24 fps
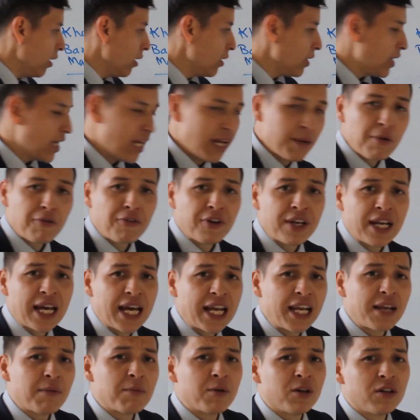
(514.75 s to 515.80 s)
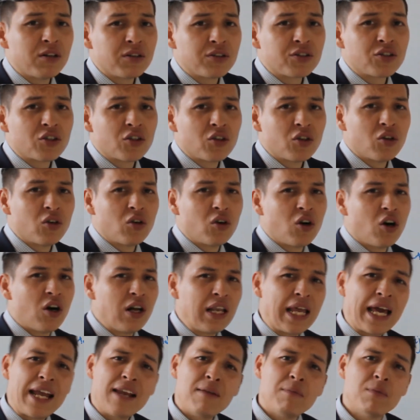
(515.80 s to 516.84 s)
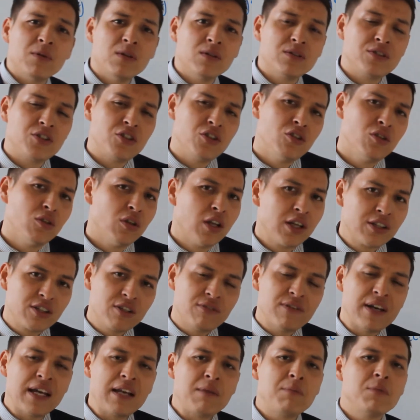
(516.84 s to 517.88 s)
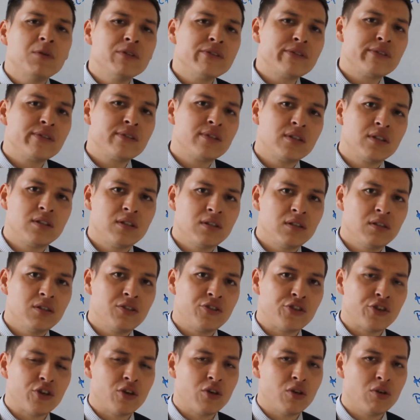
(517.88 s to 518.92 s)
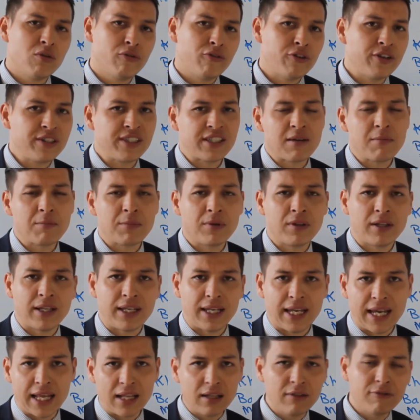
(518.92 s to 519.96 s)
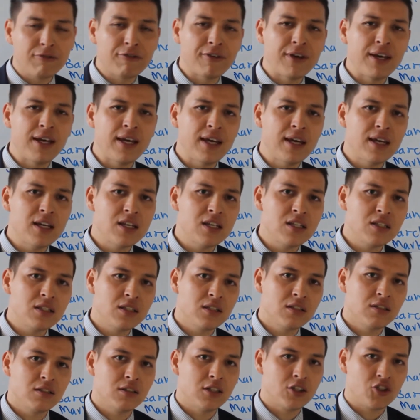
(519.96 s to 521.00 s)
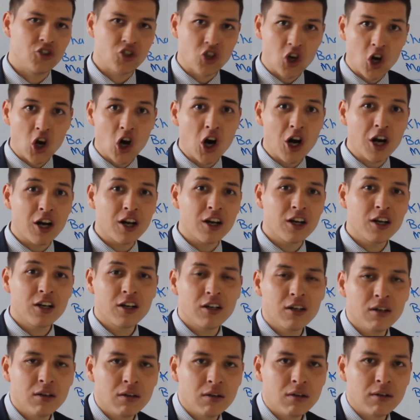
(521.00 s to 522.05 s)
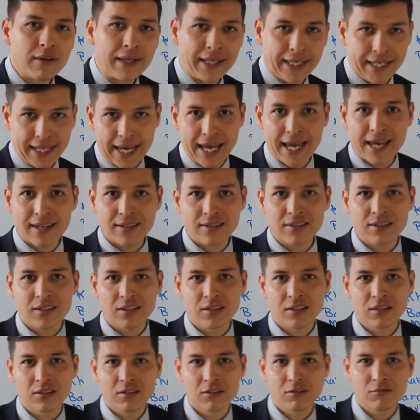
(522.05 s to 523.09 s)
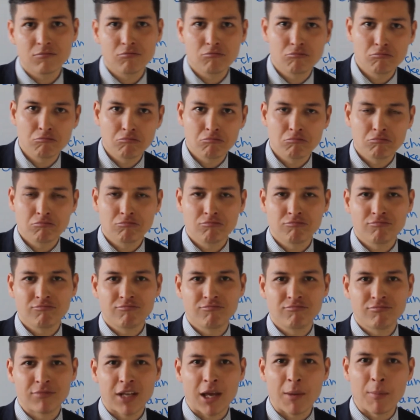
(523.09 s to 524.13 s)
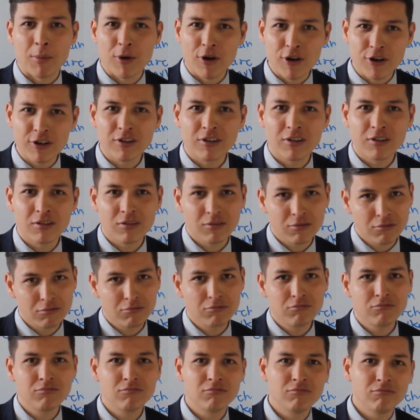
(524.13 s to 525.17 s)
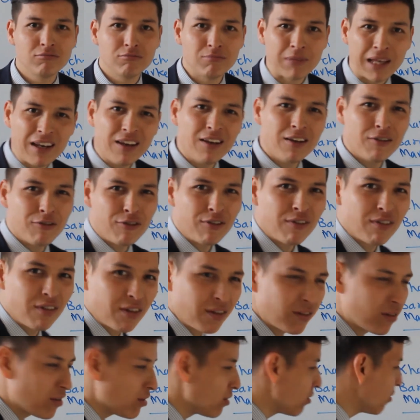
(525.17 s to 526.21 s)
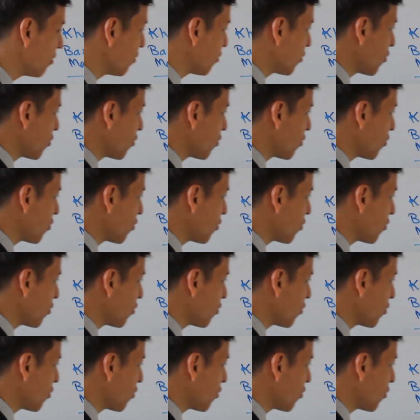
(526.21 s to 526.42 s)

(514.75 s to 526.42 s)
The name of an animal, so all animals, you know lots of animals. So for example, an elephant, a dog, a cat, a bird, many different things.